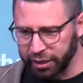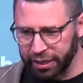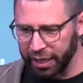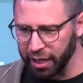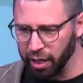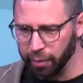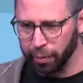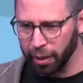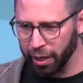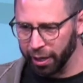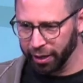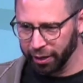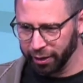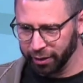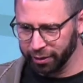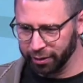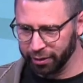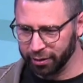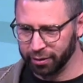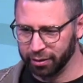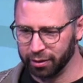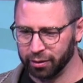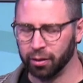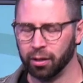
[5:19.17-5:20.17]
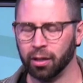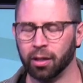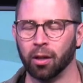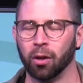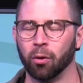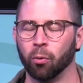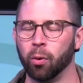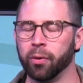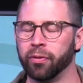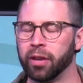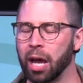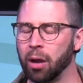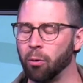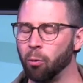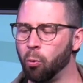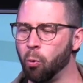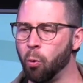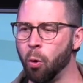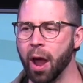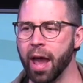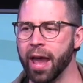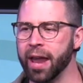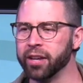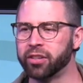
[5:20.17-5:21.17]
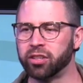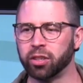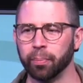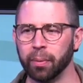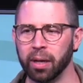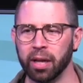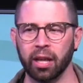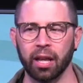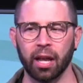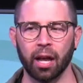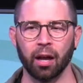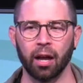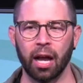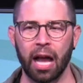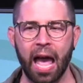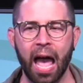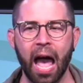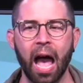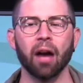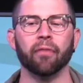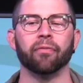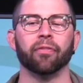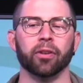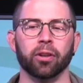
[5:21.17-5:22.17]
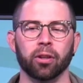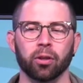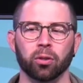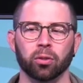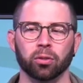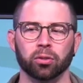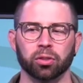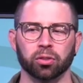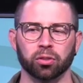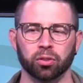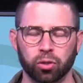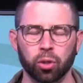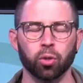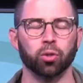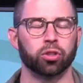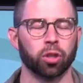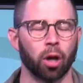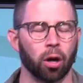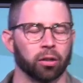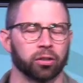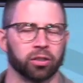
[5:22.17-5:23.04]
anybody. We've got way too many avenues to talk